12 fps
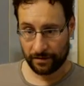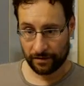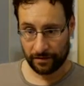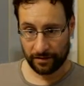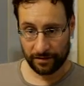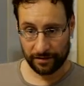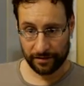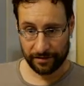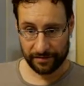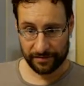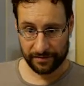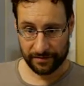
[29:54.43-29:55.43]

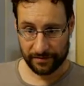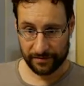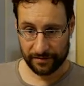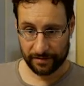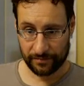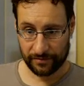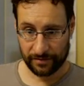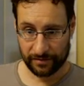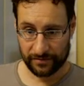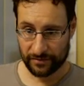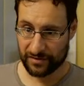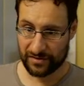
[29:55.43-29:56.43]
Let's update.
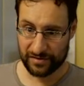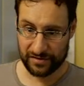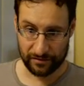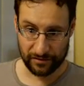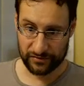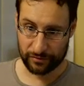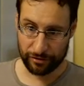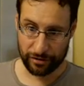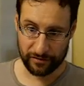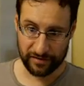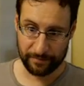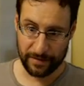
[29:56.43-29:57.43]
So this is also
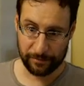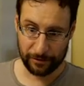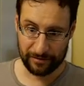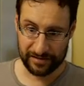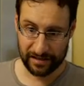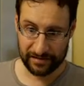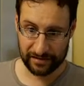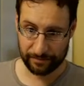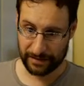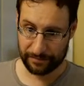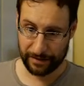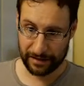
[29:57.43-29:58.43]
recurring theme. People always ask,
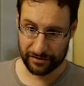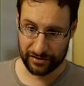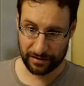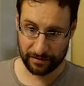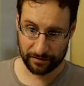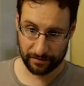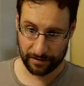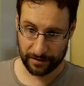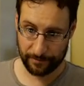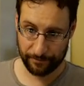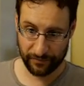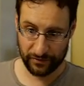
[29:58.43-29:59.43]
but packaging
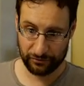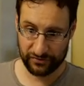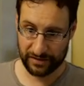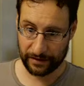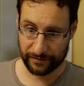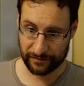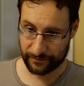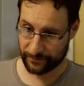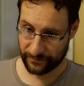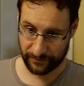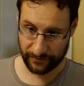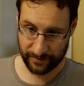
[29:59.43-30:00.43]
new stuff,
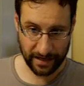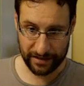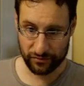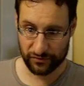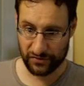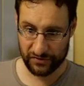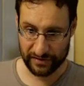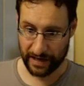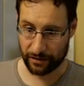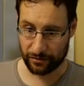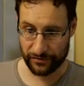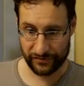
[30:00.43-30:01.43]
I do this
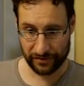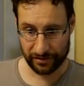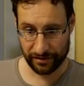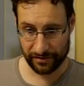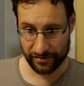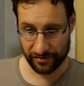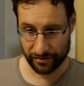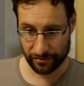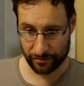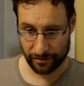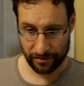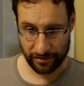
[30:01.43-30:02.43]
like constantly,
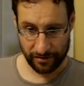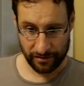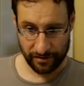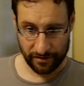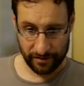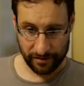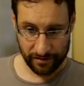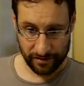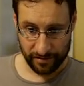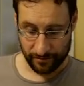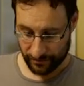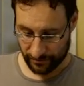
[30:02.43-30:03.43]
so
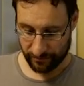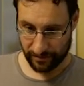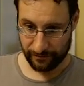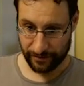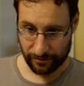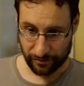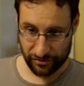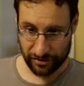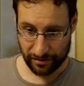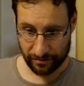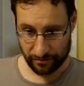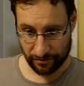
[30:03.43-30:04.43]
also we could
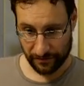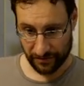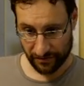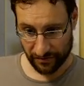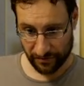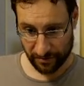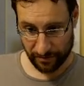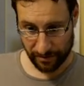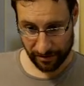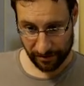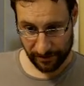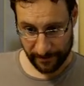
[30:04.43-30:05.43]
check though if this is
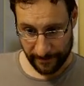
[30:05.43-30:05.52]
GPO.